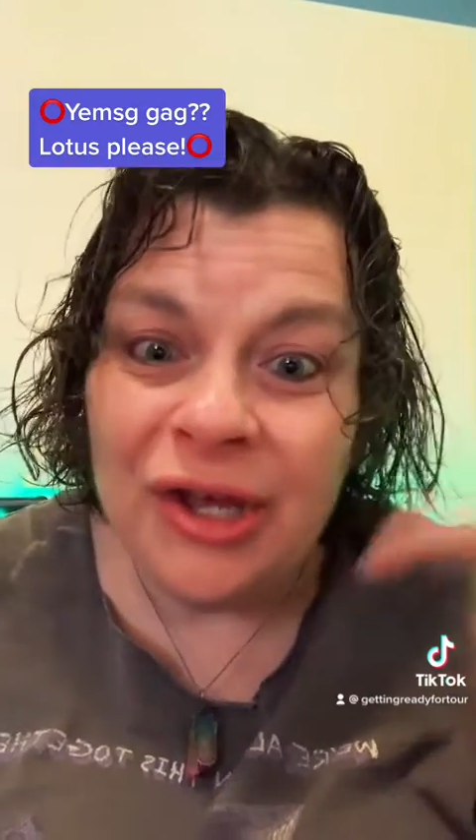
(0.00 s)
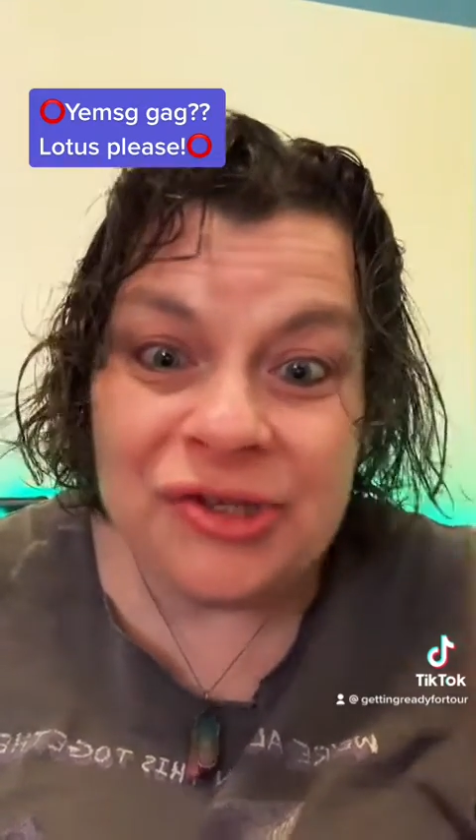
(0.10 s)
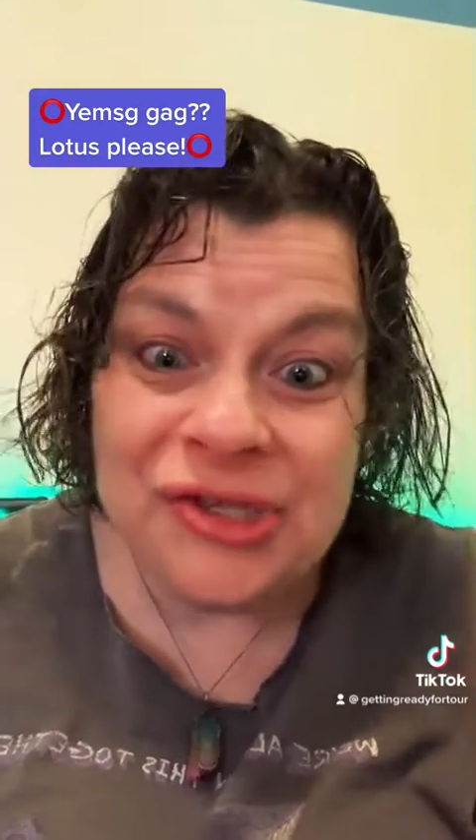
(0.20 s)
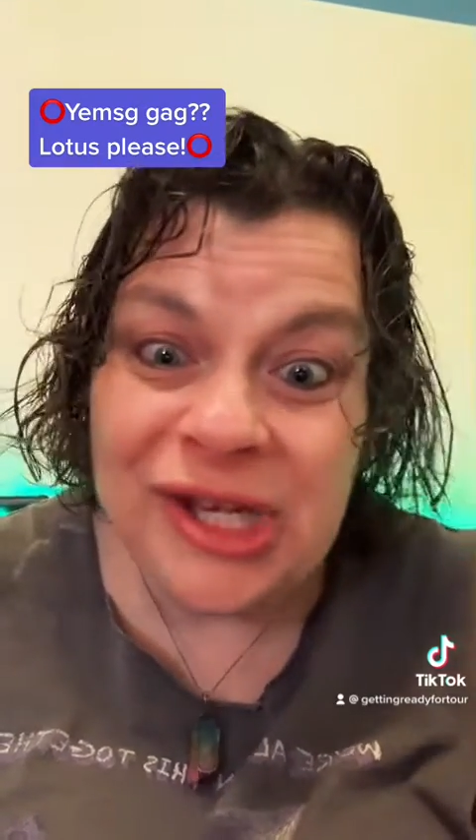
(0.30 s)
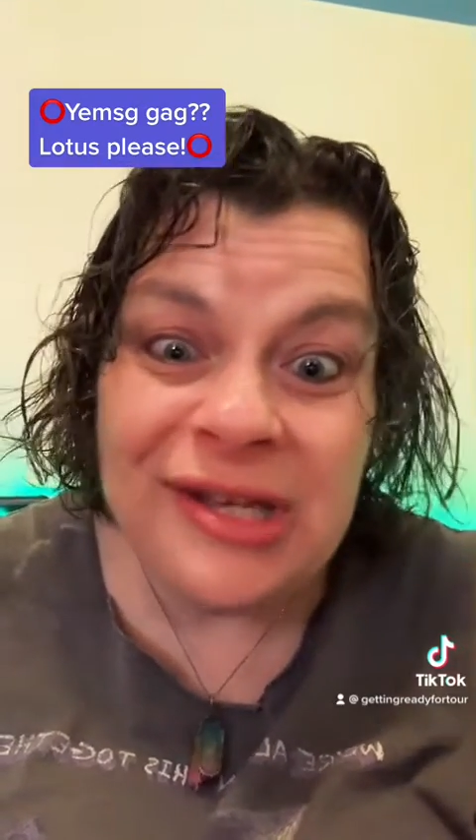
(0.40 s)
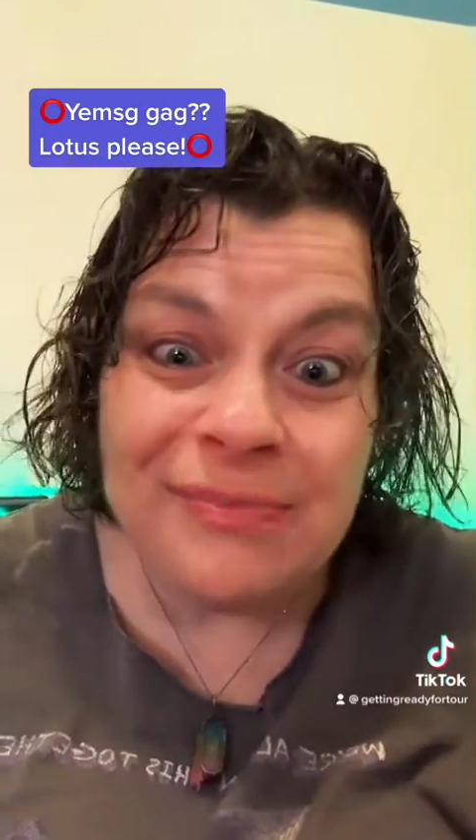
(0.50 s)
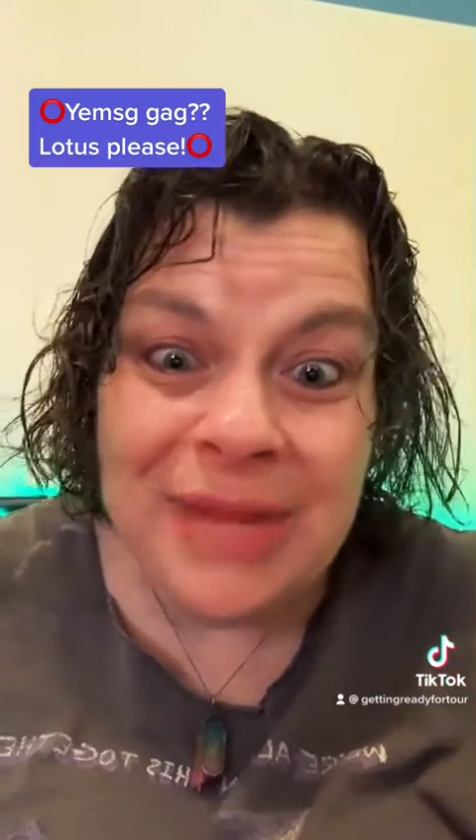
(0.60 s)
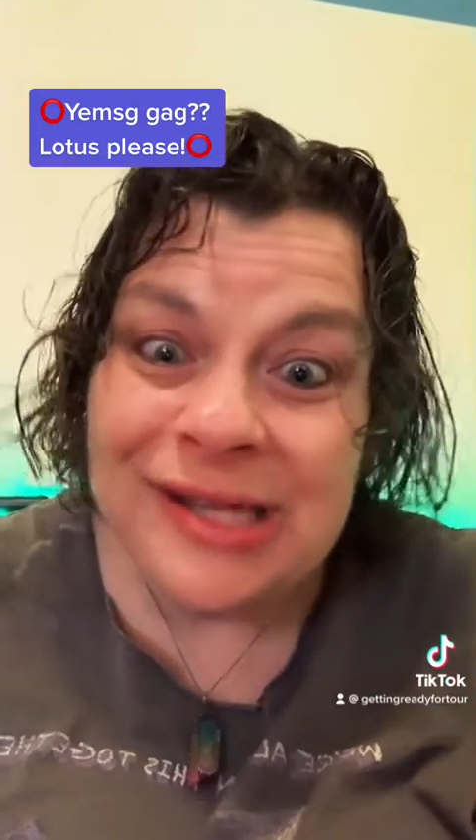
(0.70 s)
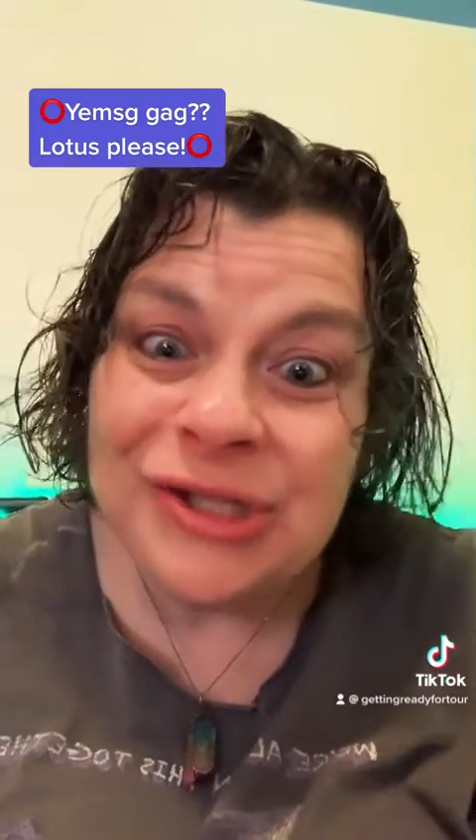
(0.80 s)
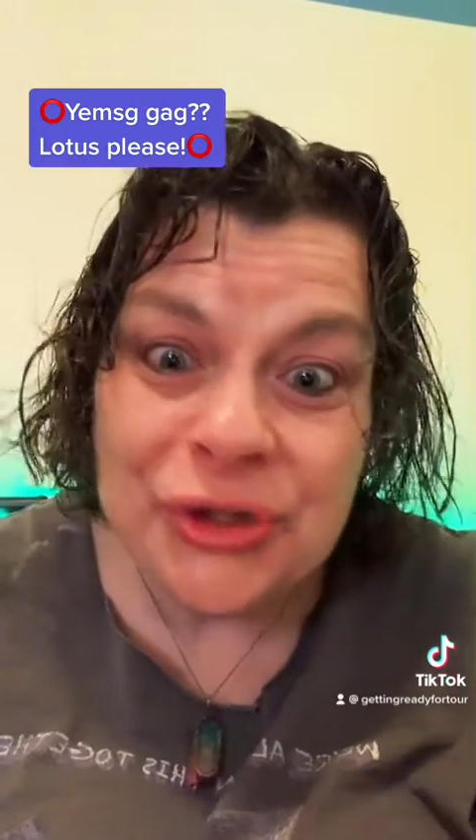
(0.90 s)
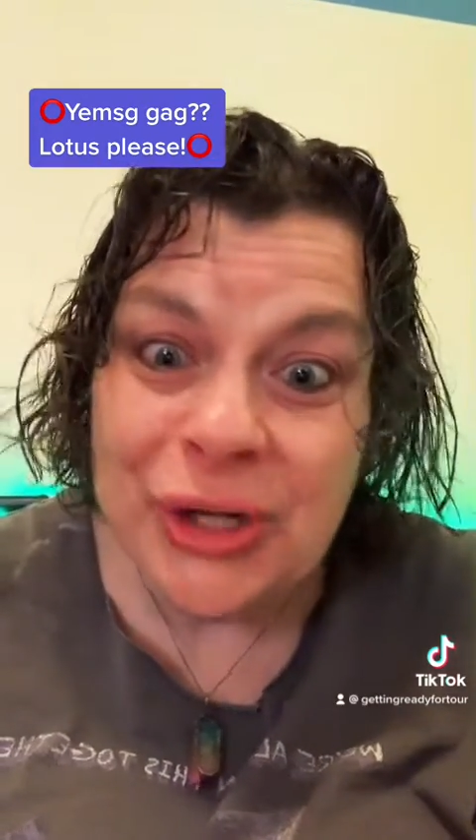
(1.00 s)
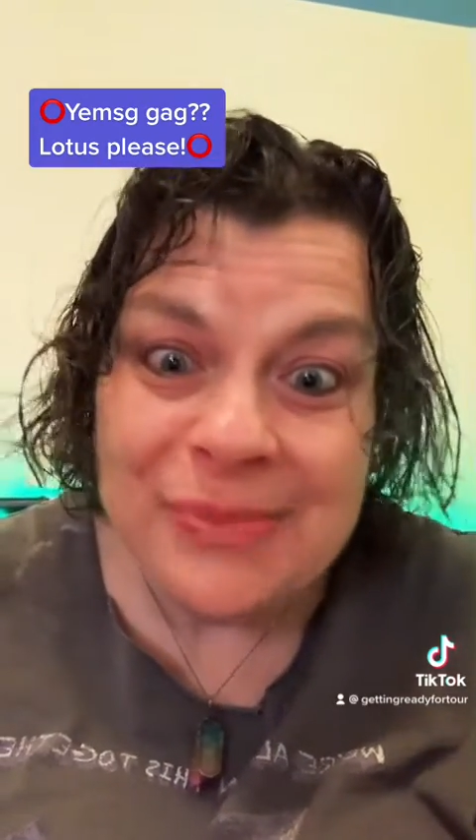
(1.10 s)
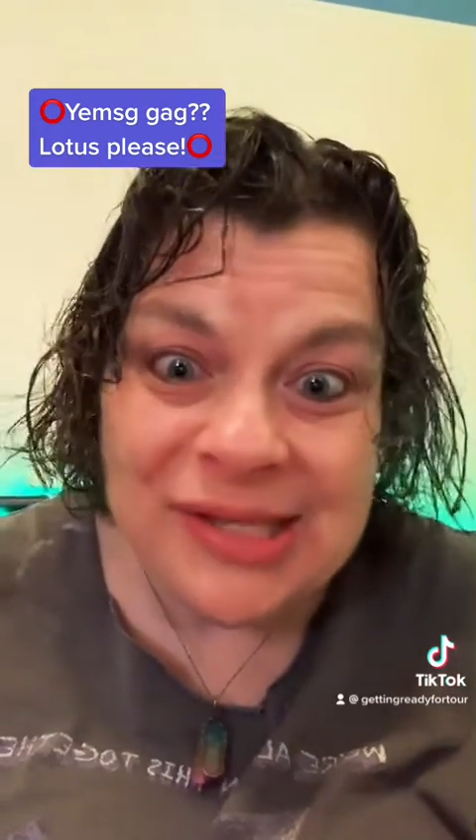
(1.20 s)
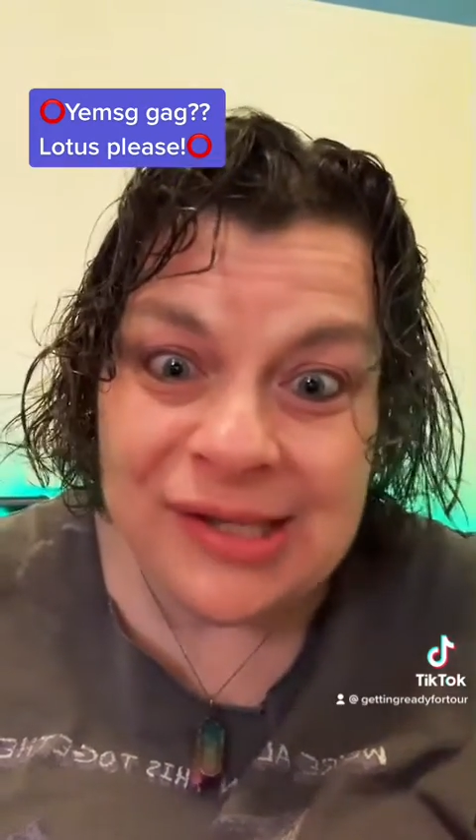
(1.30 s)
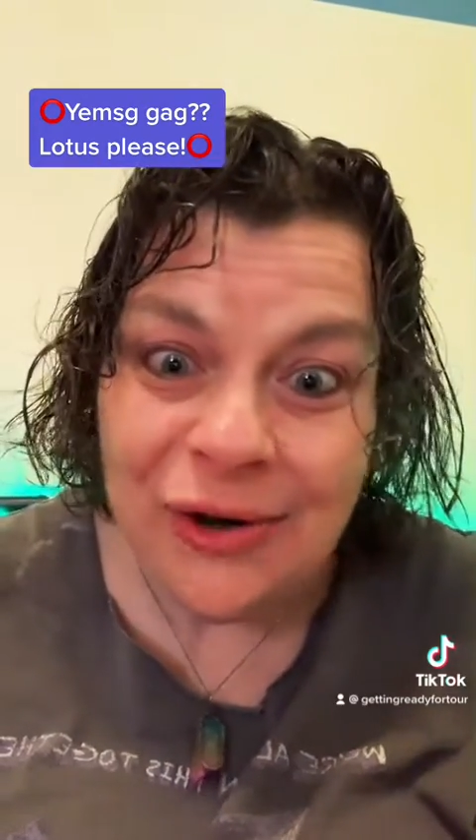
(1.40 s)
she mainstreamed
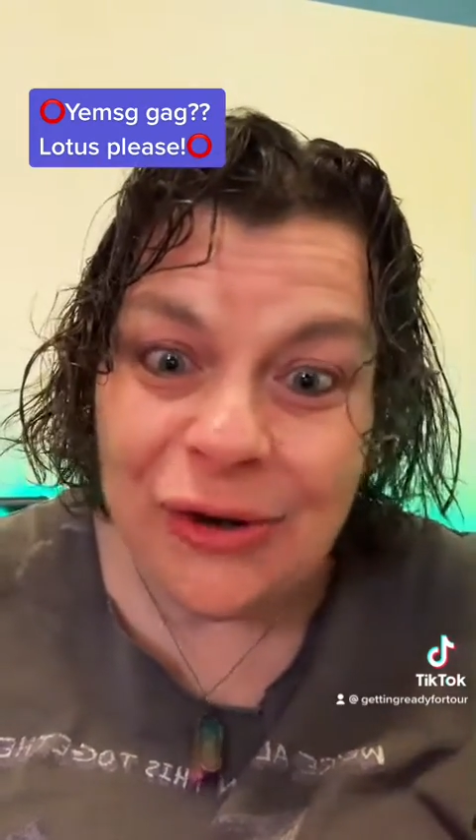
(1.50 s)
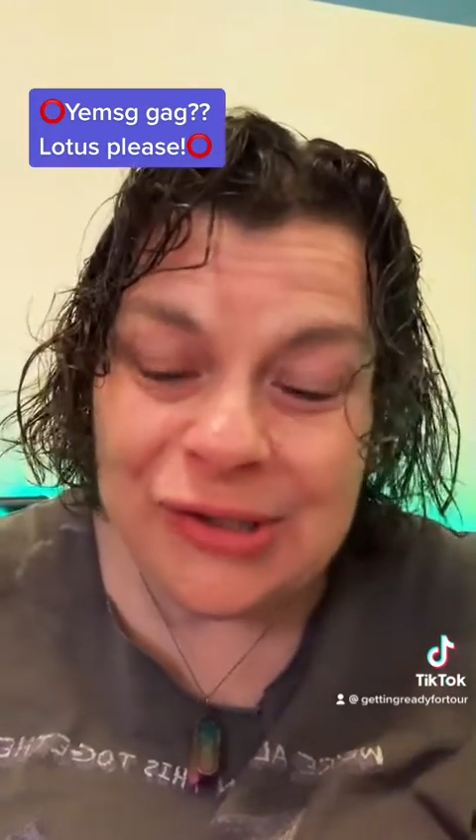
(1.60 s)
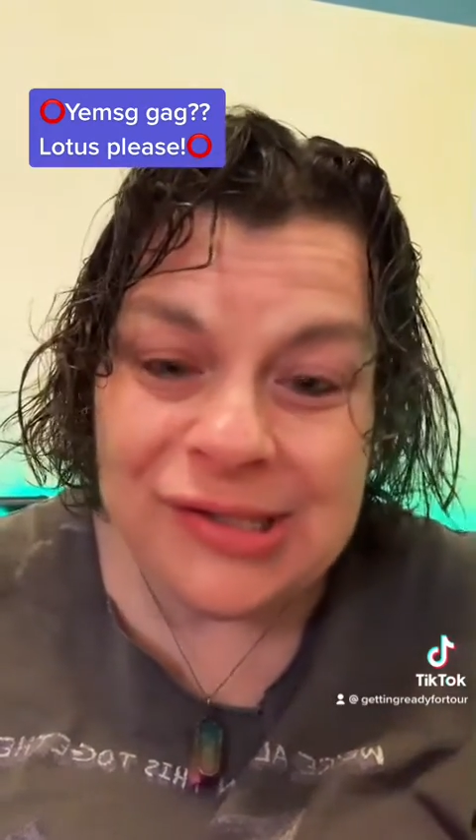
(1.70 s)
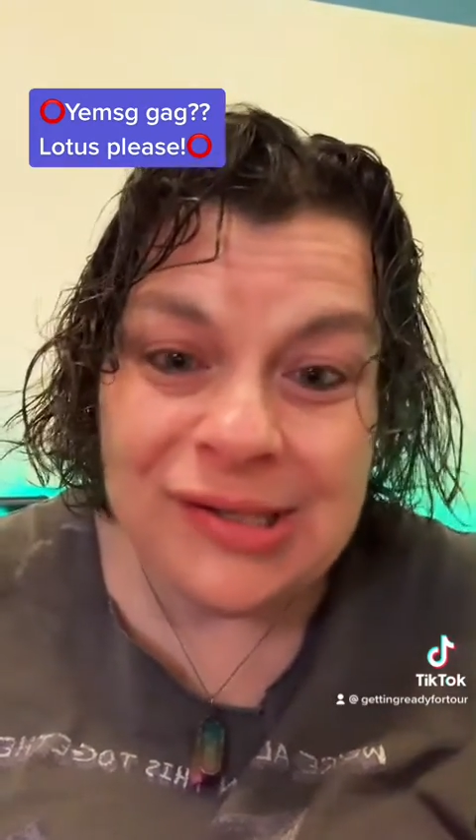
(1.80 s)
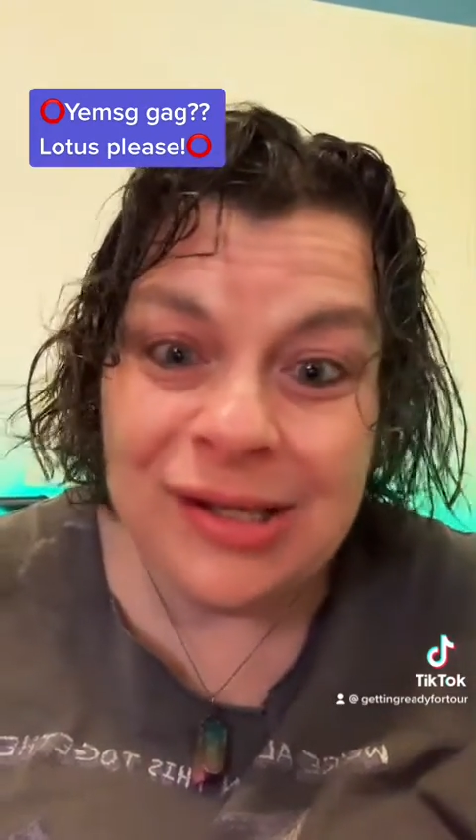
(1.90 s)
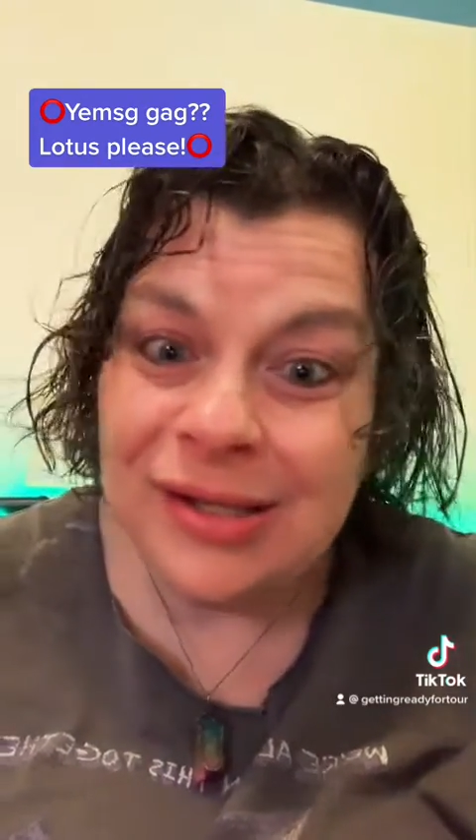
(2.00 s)
the silks